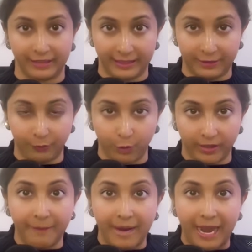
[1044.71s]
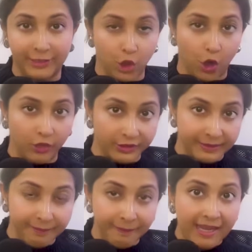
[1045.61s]
it would impact dollar
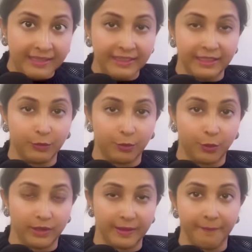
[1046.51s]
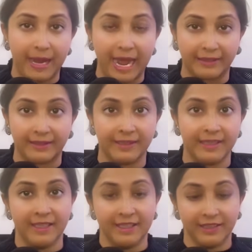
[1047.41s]
demand, it would impact
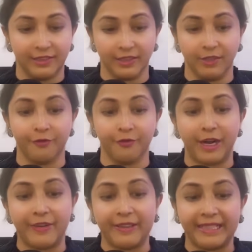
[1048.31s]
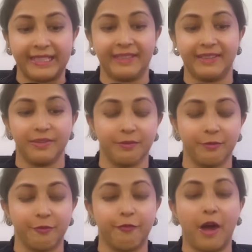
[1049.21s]
the very
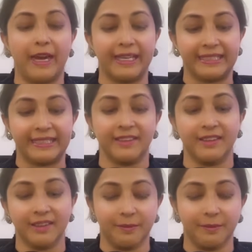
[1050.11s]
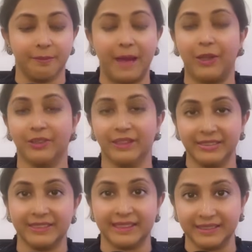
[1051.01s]
fine
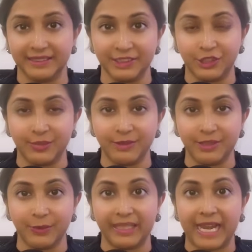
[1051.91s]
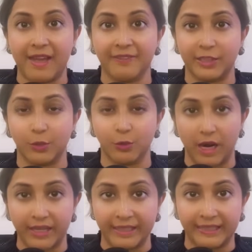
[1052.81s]
balance in systems that we have that are
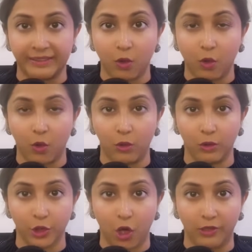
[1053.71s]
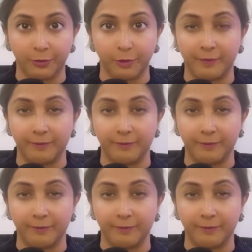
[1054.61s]
running the whole dollar